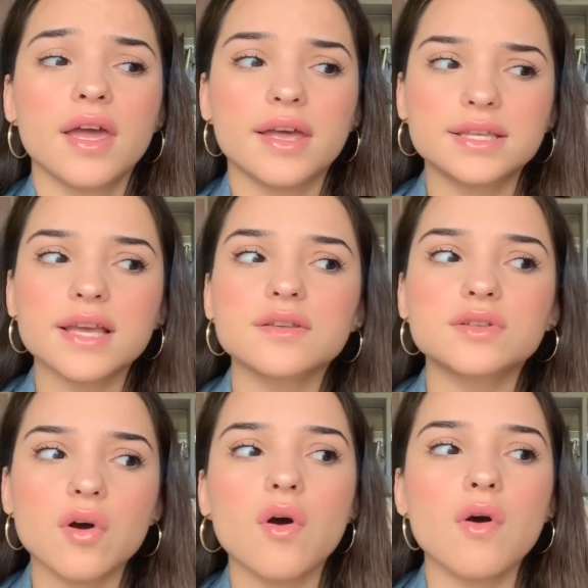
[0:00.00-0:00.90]
it takes a
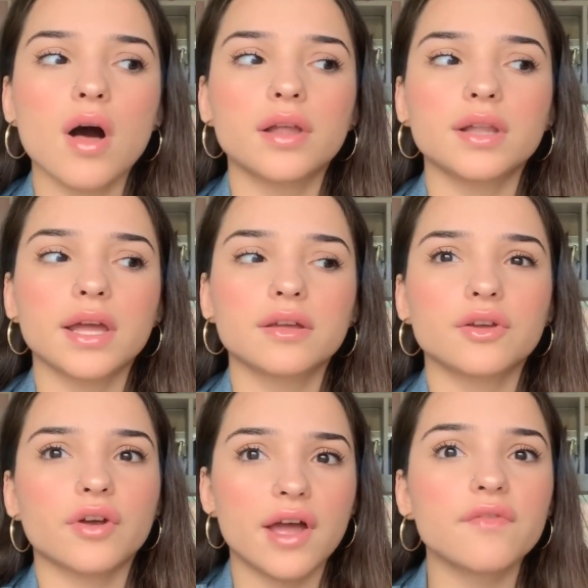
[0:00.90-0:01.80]
toll on like
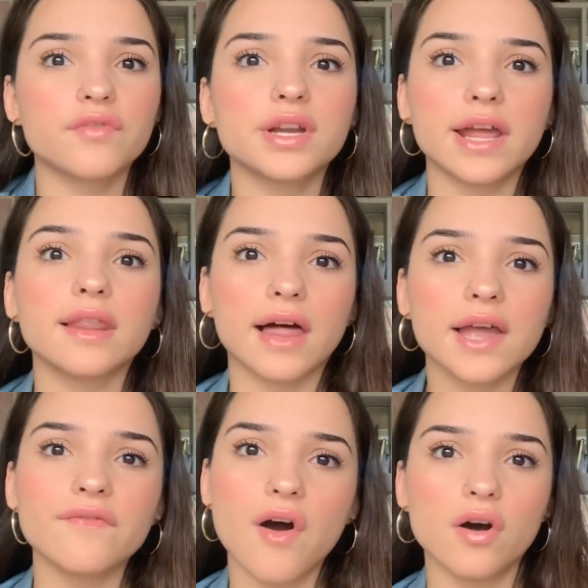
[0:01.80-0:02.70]
your everyday
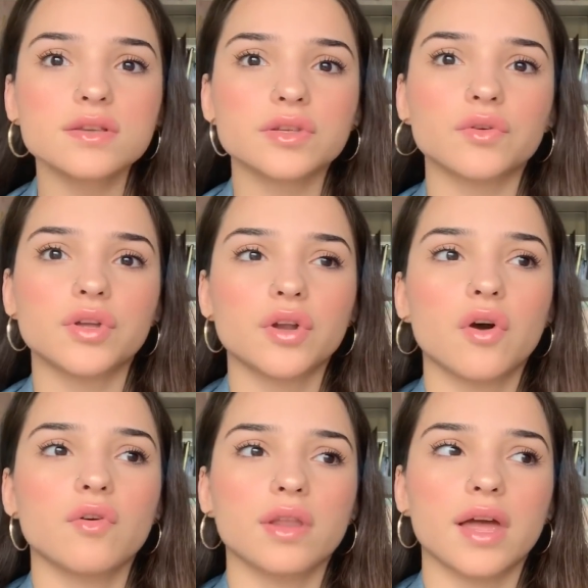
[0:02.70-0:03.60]
life also, you
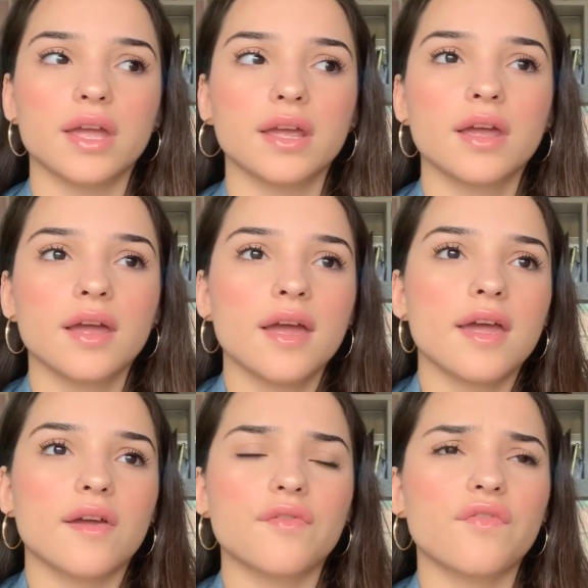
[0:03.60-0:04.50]
know, like
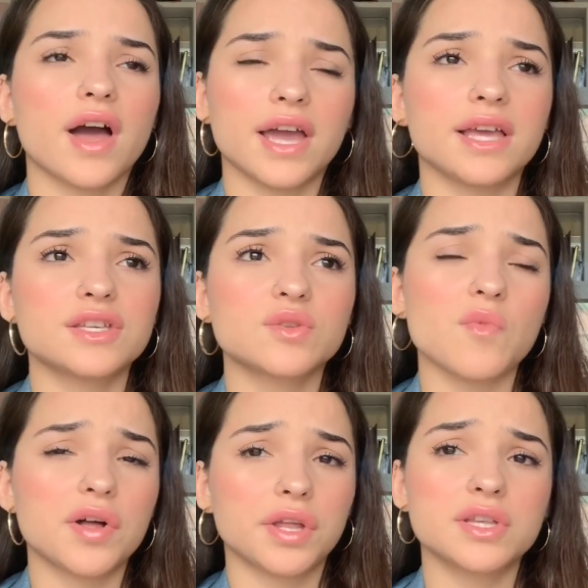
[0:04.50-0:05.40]
if I just
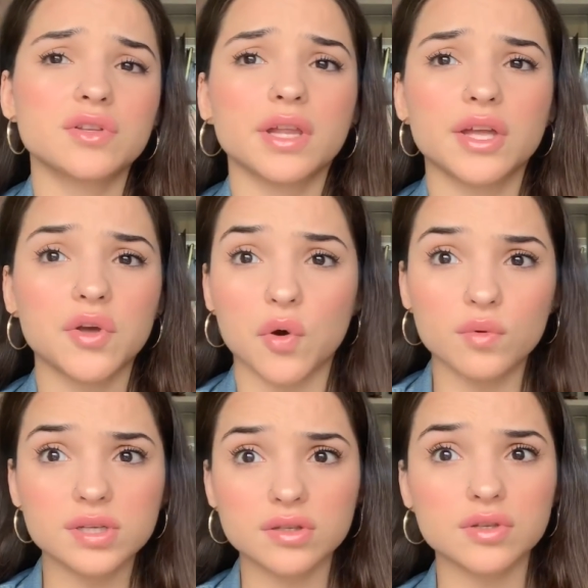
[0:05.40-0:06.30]
wanted to like
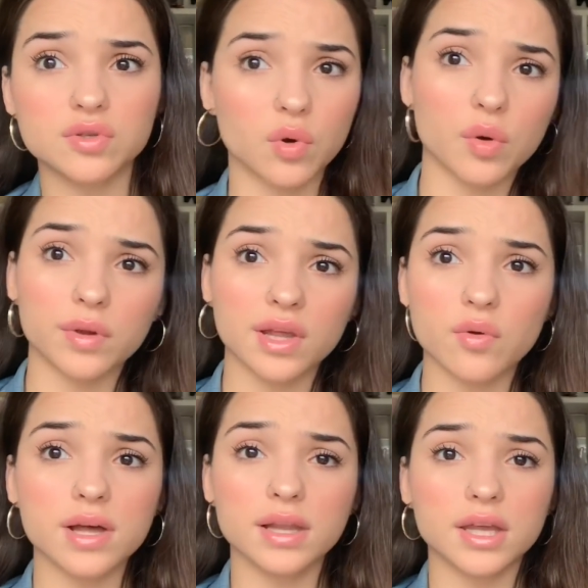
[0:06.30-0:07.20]
go to the store really
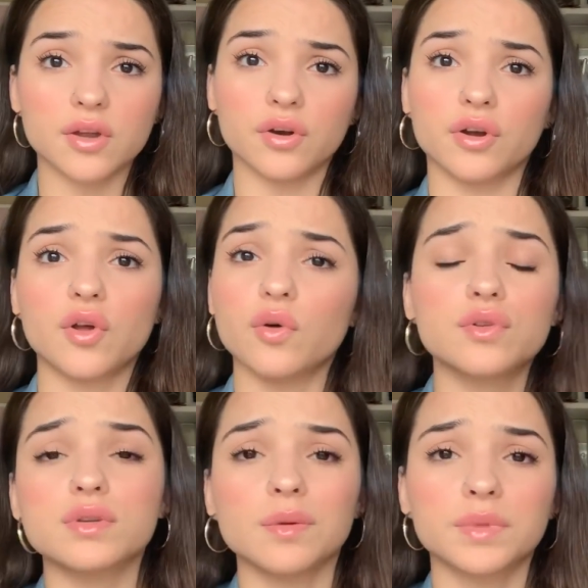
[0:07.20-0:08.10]
quickly or go
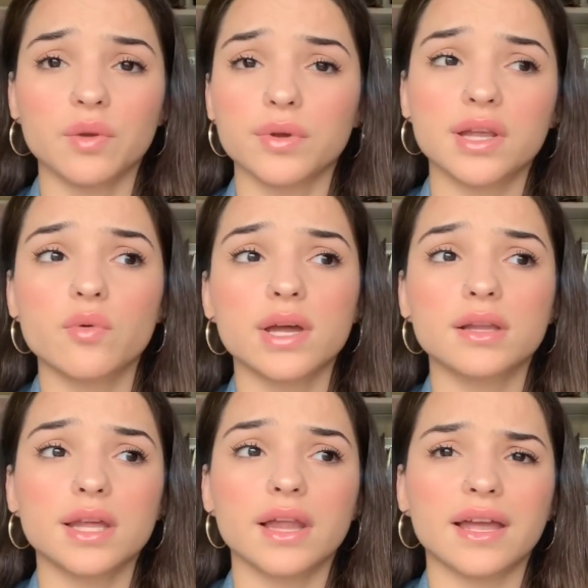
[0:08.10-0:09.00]
do something really
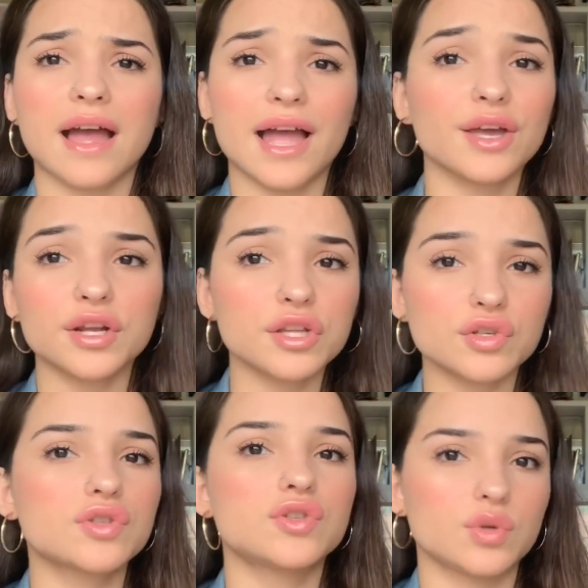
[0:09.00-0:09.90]
quickly, like I couldn't
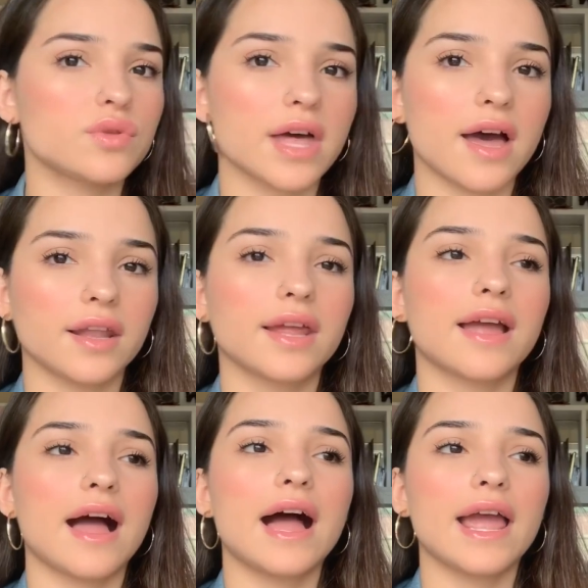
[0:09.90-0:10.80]
just do that.
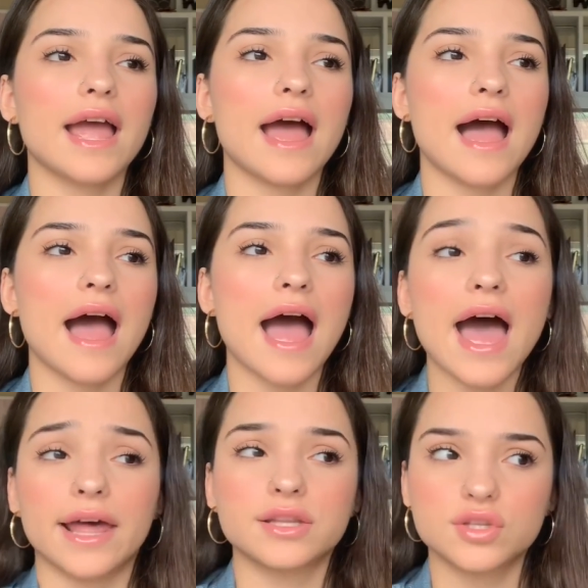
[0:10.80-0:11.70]
Like I
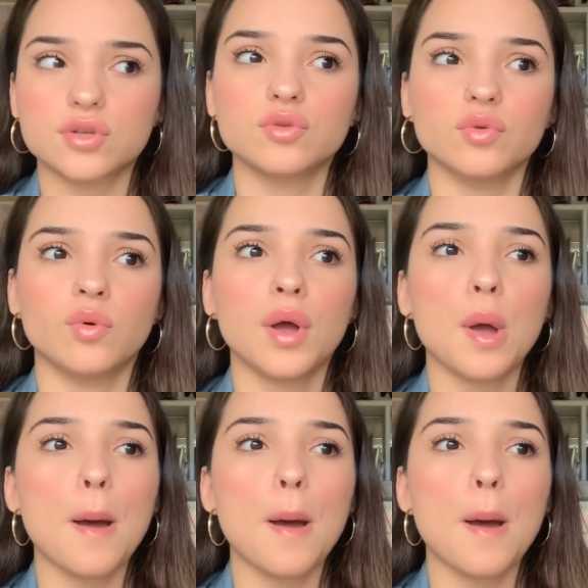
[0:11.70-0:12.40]
had to